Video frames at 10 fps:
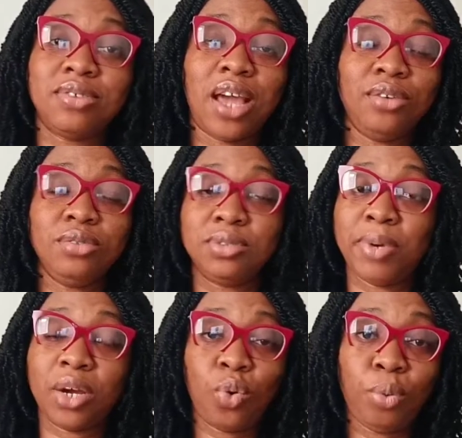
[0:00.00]
I use
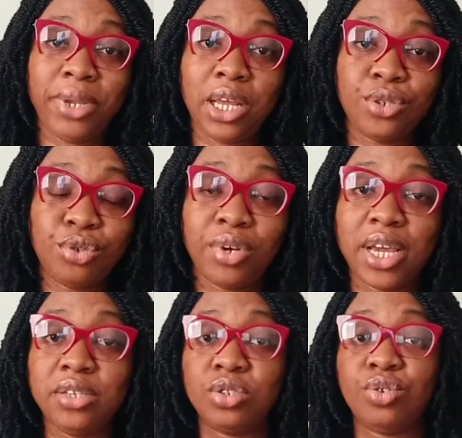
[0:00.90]
back home in Nigeria
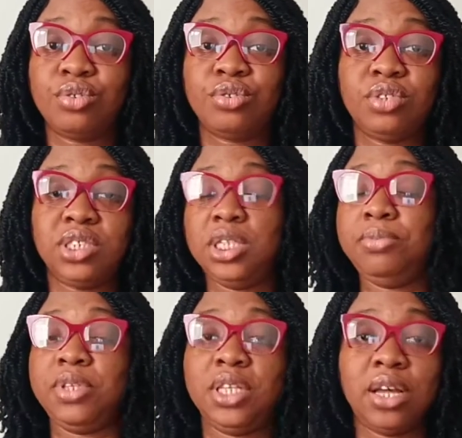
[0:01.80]
is not the same
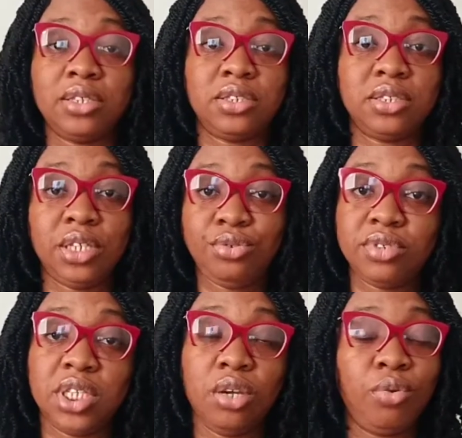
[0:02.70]
thing that they
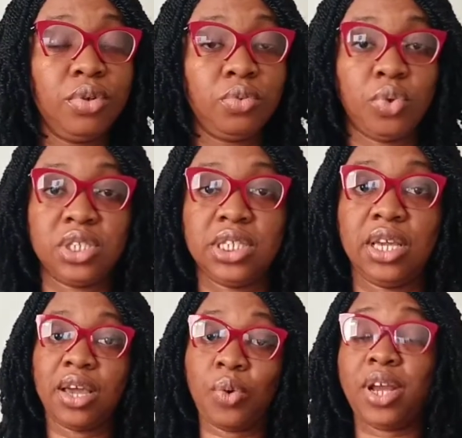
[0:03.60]
use here or what they use
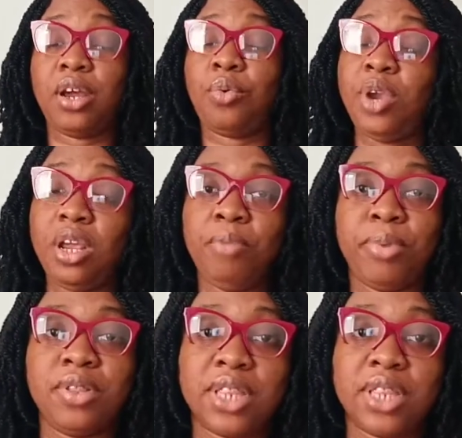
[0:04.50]
here. I quite agree, but